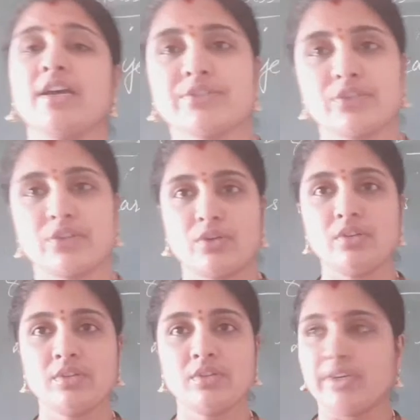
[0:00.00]
So,
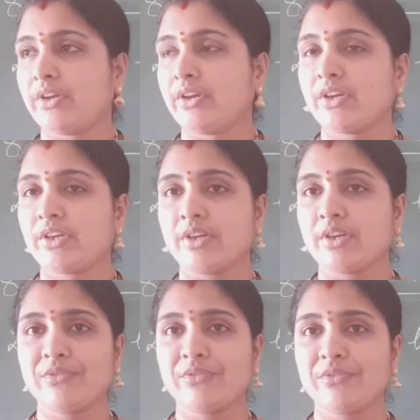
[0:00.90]

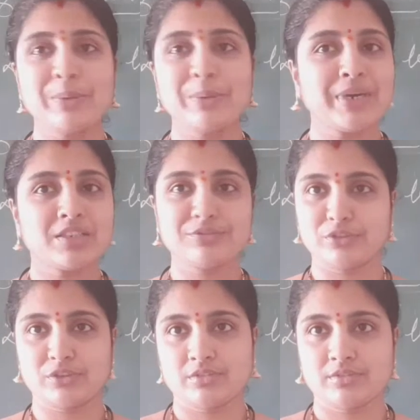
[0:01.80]
we prepare the food.